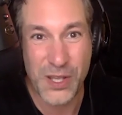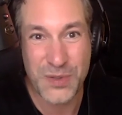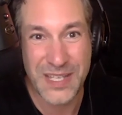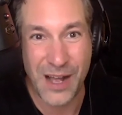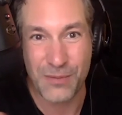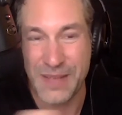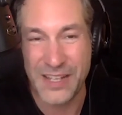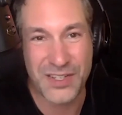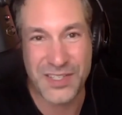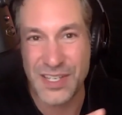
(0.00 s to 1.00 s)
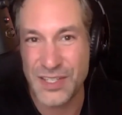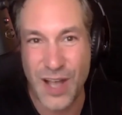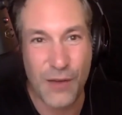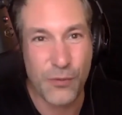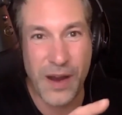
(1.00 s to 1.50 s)
sell, agency,
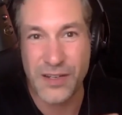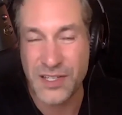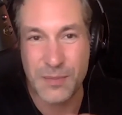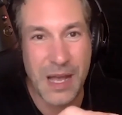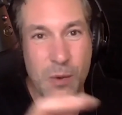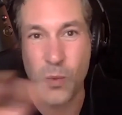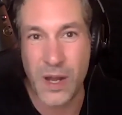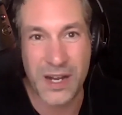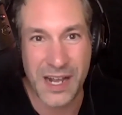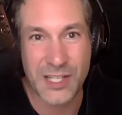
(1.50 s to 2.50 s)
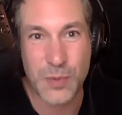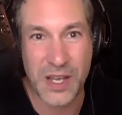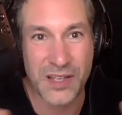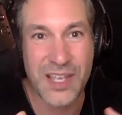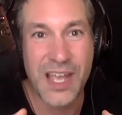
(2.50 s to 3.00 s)
software, doesn't matter what it is,
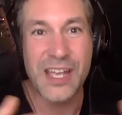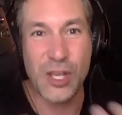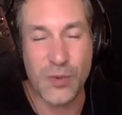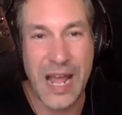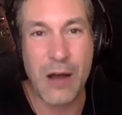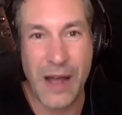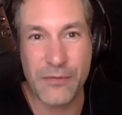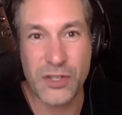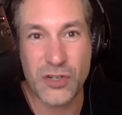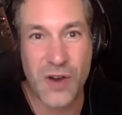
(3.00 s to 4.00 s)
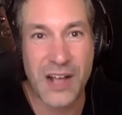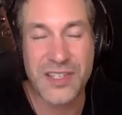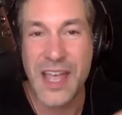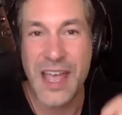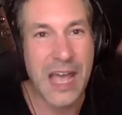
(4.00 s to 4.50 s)
because you now have the
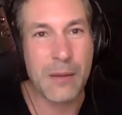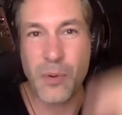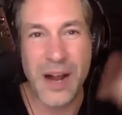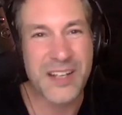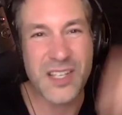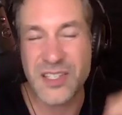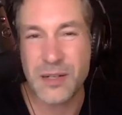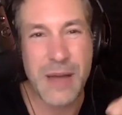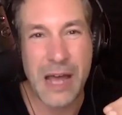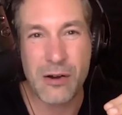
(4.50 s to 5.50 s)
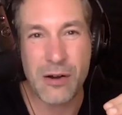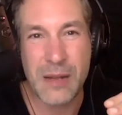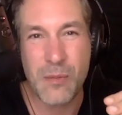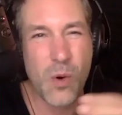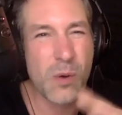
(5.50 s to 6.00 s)
trust, and price doesn't matter
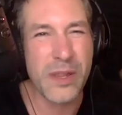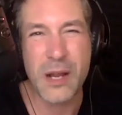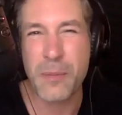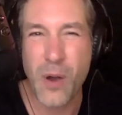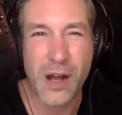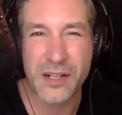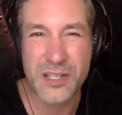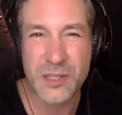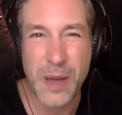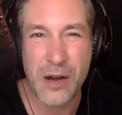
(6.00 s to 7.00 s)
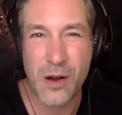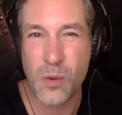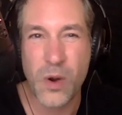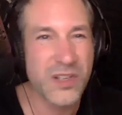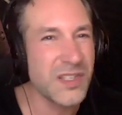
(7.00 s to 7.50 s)
anymore. Whether your product is better or
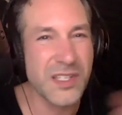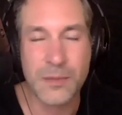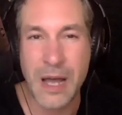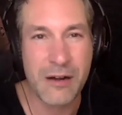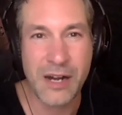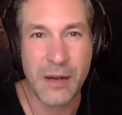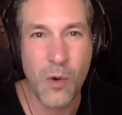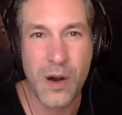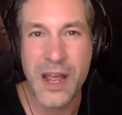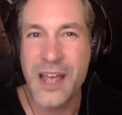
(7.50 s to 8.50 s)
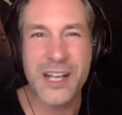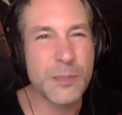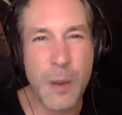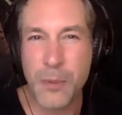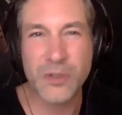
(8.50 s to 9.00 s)
worse doesn't matter anymore, because
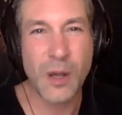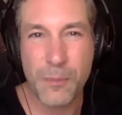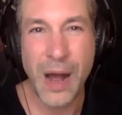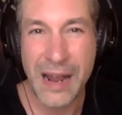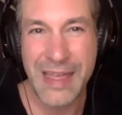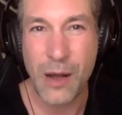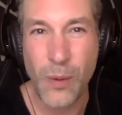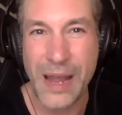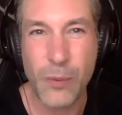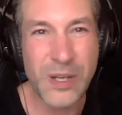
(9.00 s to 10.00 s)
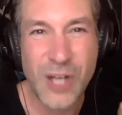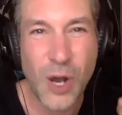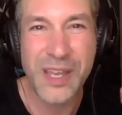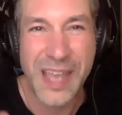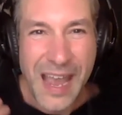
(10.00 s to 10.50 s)
people don't buy that way. We
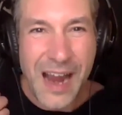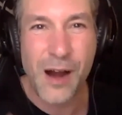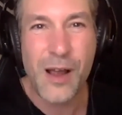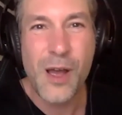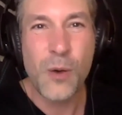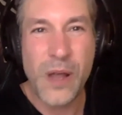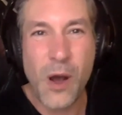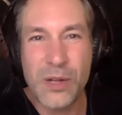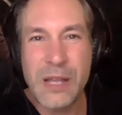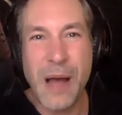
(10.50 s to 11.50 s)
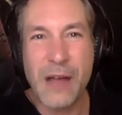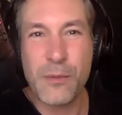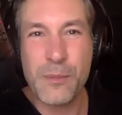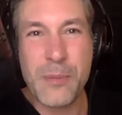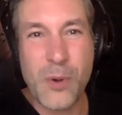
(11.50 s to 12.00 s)
don't care. We only buy
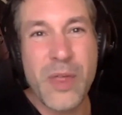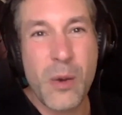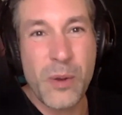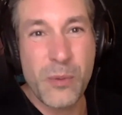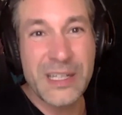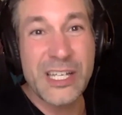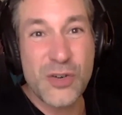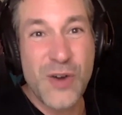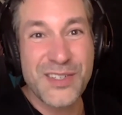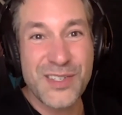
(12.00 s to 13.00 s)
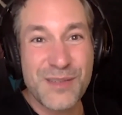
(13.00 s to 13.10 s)
from people that we really trust.